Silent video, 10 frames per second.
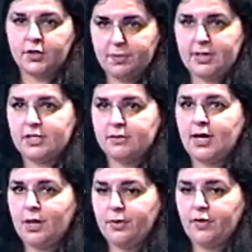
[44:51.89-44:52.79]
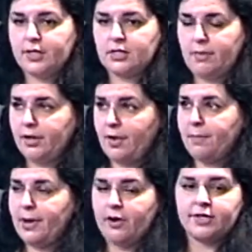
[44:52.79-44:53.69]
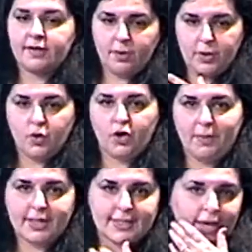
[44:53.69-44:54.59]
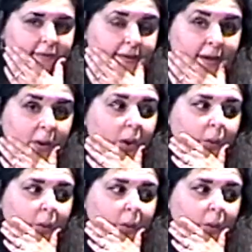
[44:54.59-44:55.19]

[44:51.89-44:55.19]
you know, spend some time with us and my grandparents, and then we'd all go back together.